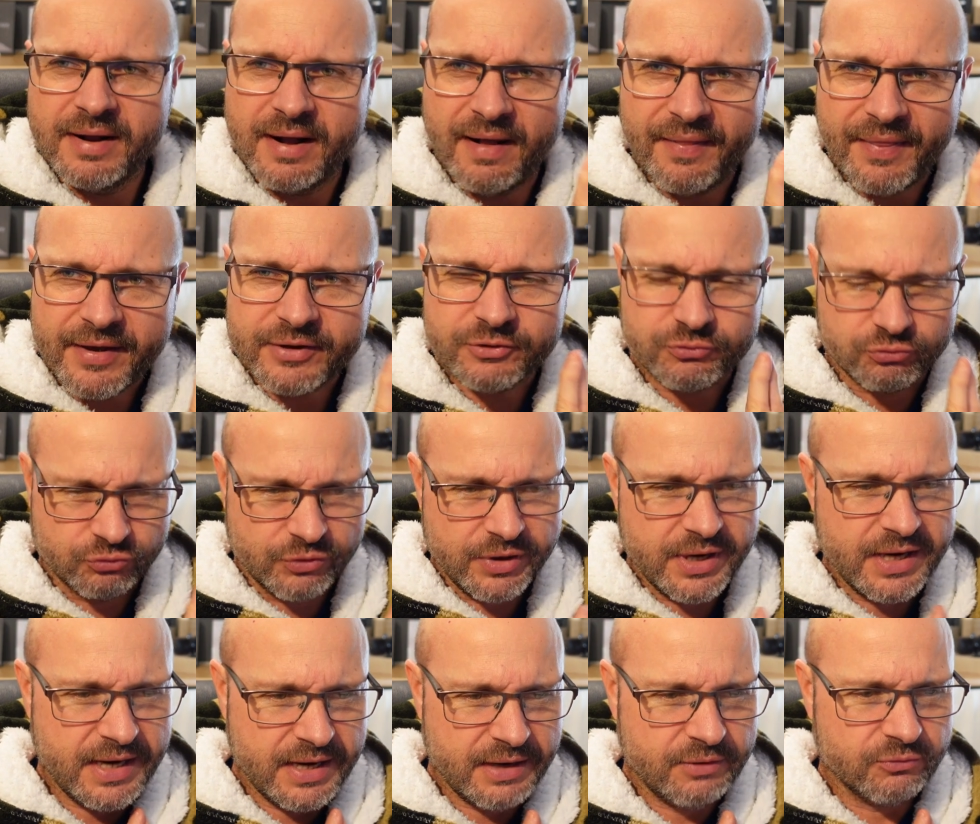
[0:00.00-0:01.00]
And that's
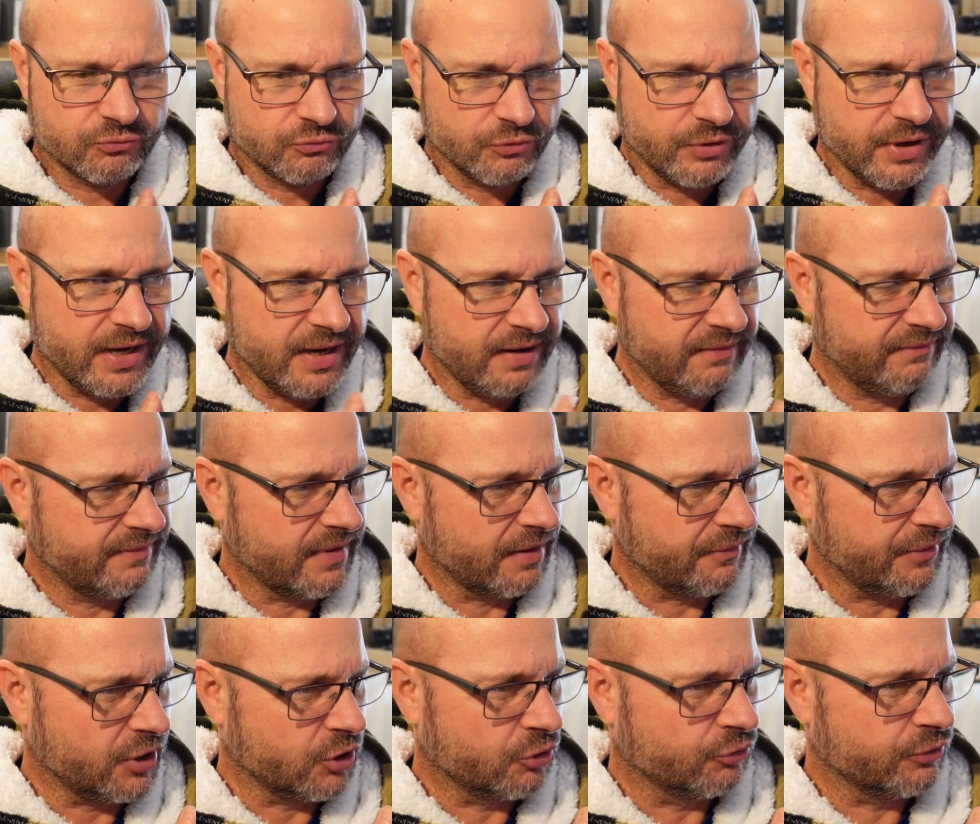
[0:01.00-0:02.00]
really, really
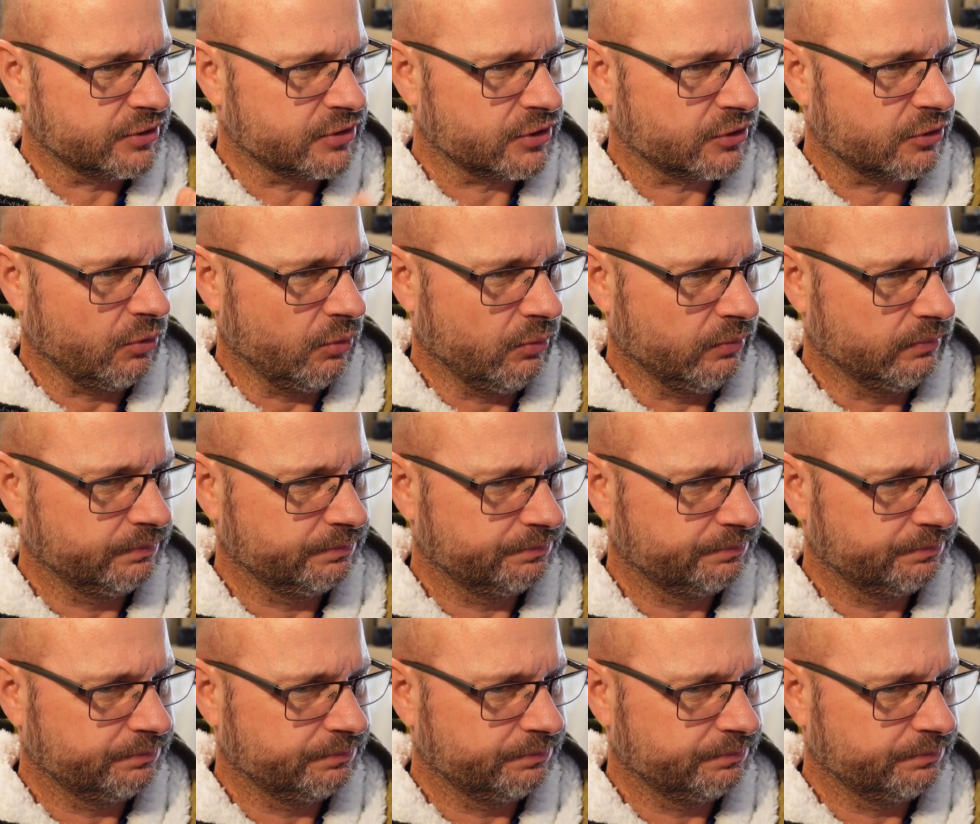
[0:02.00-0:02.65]
very critical.